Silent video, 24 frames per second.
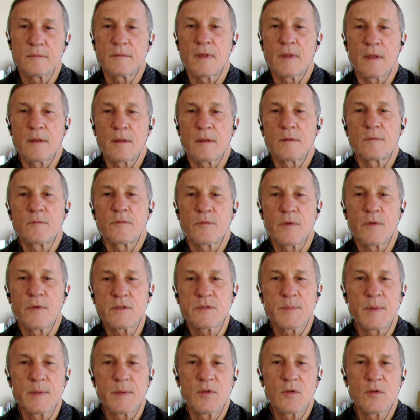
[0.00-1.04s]
like in
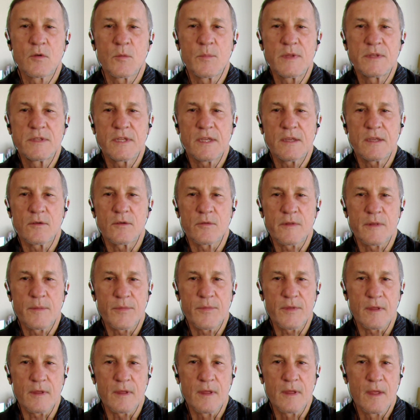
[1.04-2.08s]
French, maybe comité or
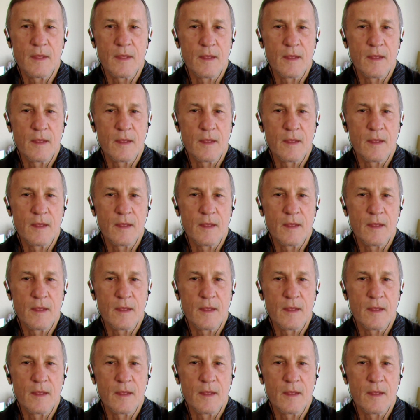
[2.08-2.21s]
something.